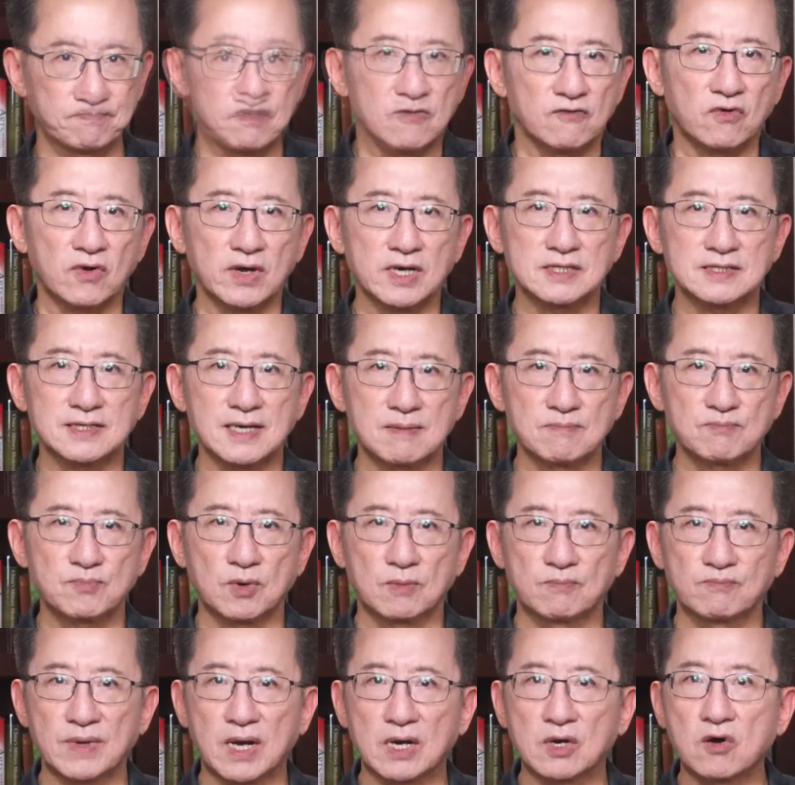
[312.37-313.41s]
For
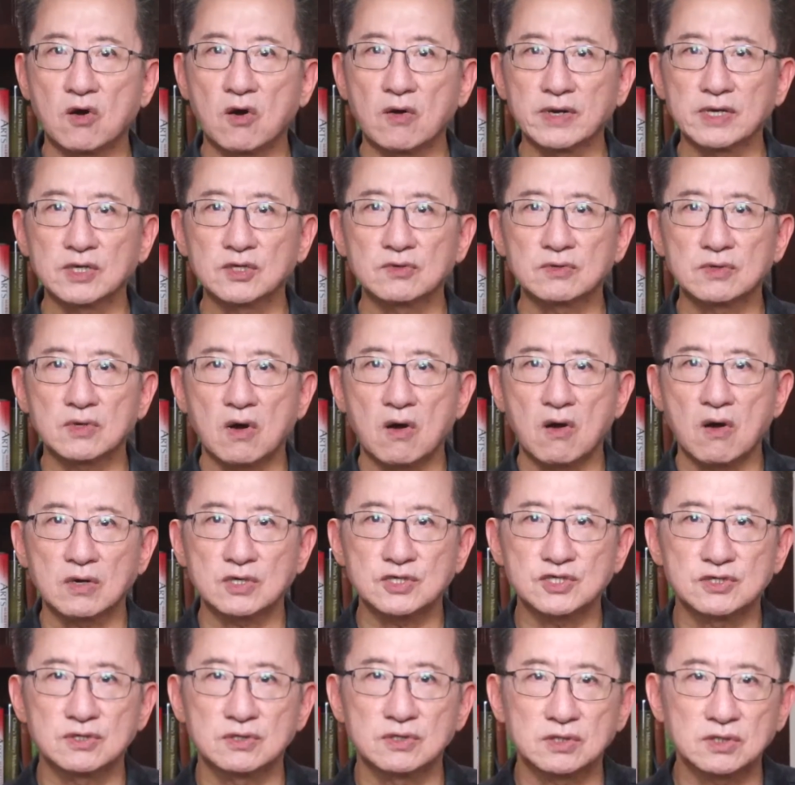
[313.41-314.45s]
example, according to the
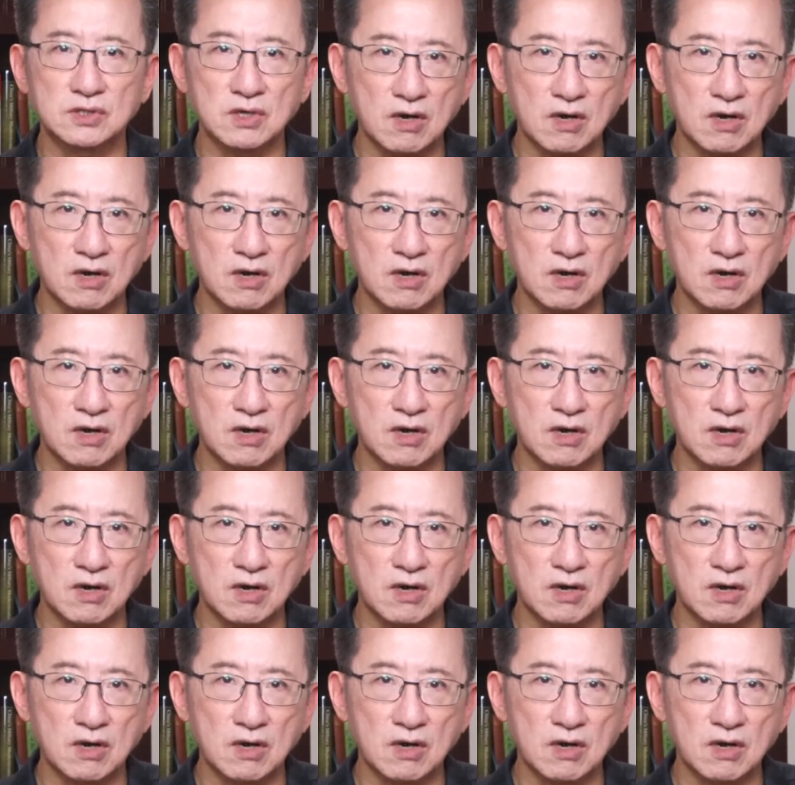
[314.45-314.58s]
auction